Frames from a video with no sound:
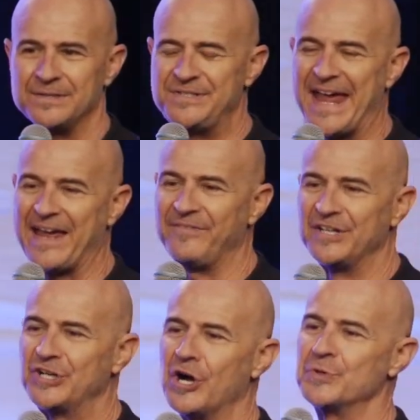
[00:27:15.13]

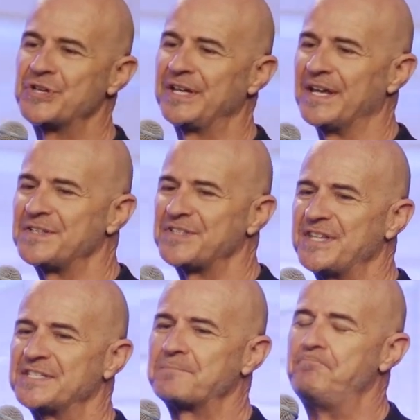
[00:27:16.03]
David goes against
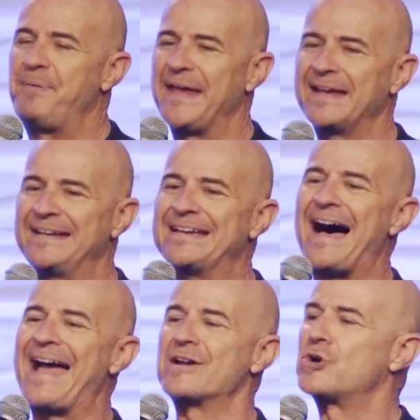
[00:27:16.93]
this big
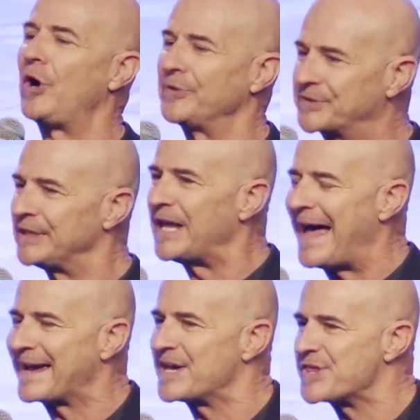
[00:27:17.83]
guy called
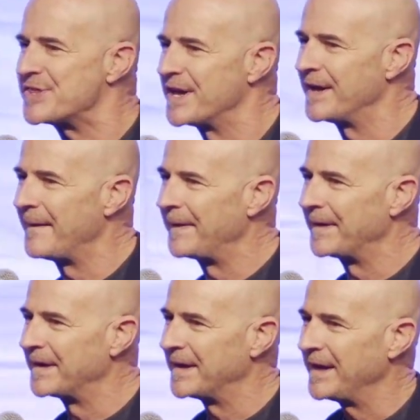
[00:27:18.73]
Goliath.
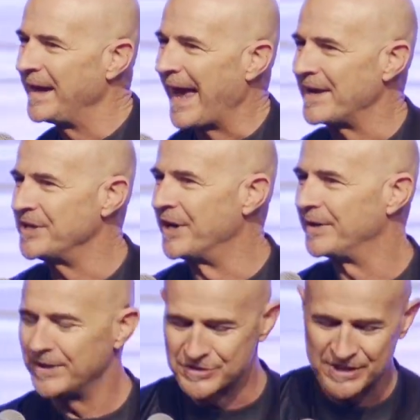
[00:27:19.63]
And
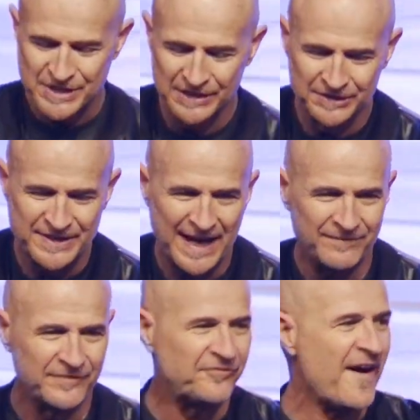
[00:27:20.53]
here's this little
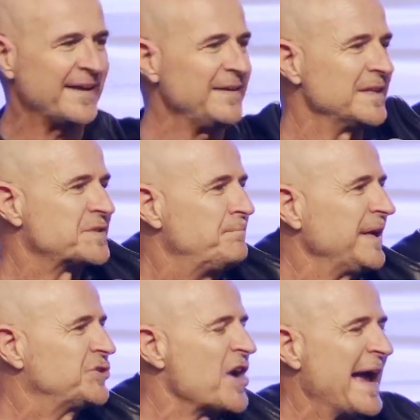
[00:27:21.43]
David fighting this
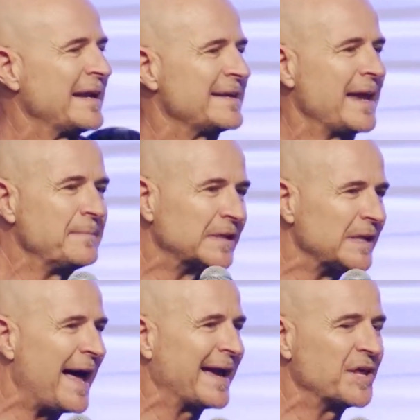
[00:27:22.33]
big giant named
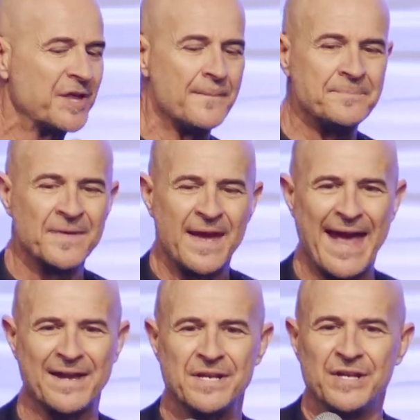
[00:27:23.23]
Goliath.
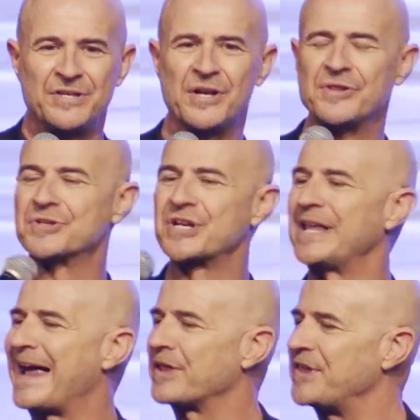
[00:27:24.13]
And there's a
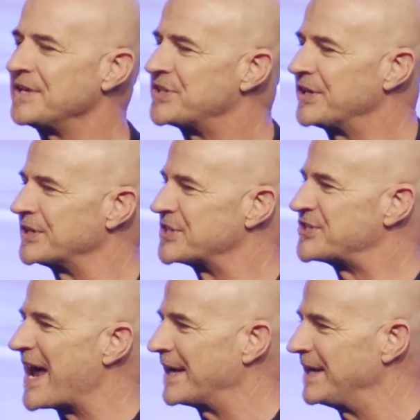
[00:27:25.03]
lot of things he could have
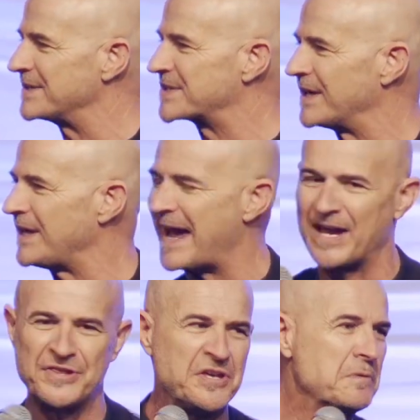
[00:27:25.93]
said against
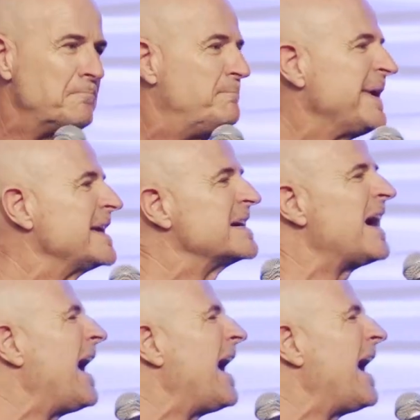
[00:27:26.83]
Goliath. You big